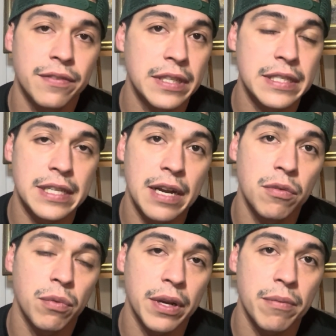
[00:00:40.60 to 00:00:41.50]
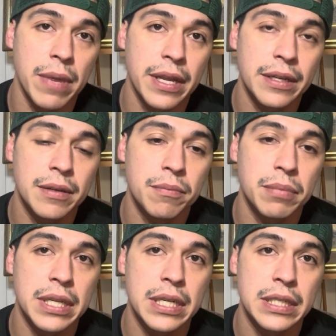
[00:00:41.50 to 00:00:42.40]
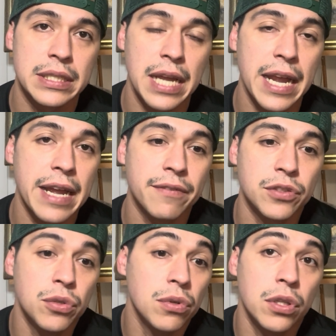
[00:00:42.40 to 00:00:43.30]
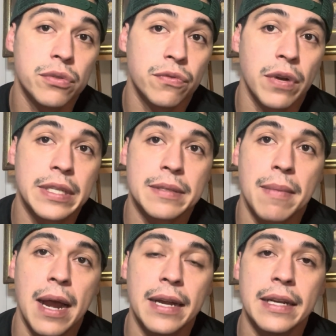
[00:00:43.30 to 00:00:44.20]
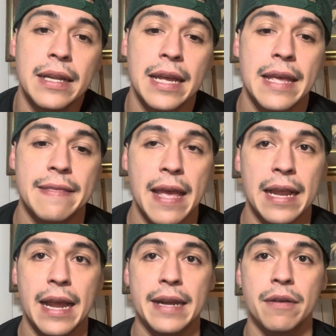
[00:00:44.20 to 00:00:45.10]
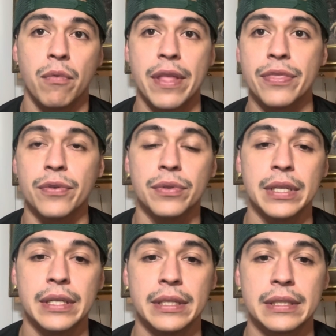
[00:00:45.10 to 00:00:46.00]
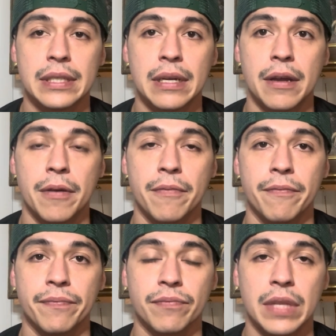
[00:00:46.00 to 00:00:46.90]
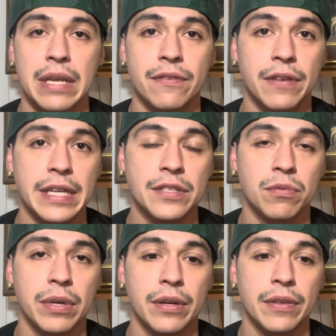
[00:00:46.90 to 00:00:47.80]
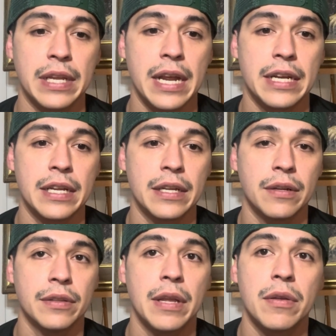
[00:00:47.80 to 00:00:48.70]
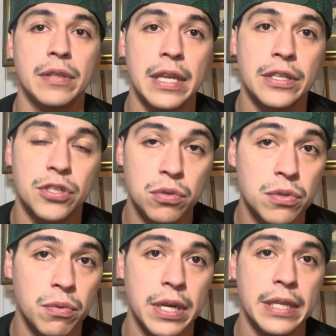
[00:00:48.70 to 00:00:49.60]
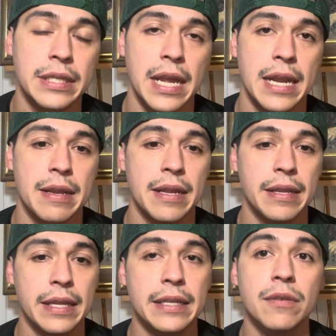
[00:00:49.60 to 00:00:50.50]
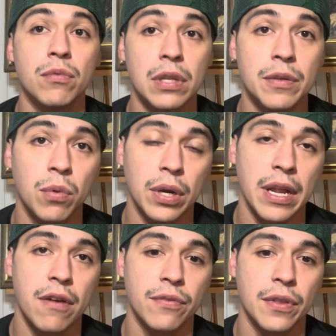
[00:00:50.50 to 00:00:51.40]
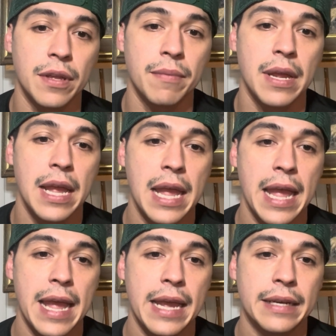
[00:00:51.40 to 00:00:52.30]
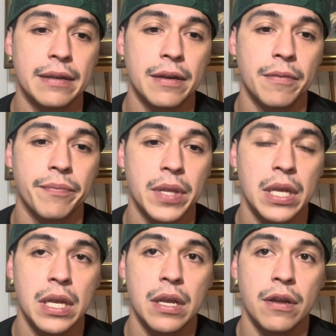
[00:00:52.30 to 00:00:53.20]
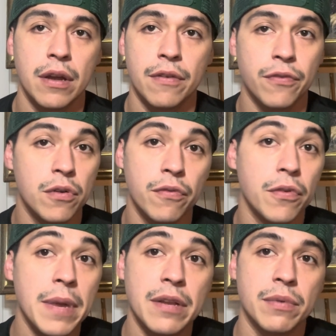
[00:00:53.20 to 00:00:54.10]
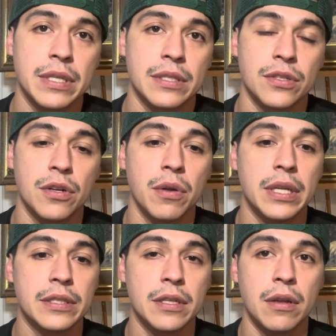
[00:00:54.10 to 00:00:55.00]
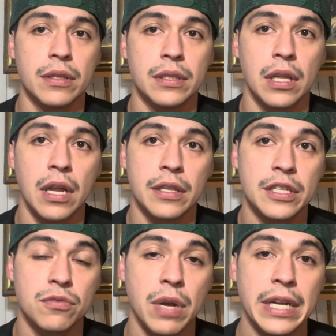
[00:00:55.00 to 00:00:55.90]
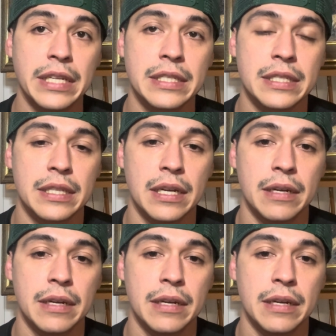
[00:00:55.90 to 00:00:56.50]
things that I would recommend because I have two close friends of mine that kind of went through this phase where they chose a rate and it didn't really work out for them, and for many reasons. It's a lot of these ratings,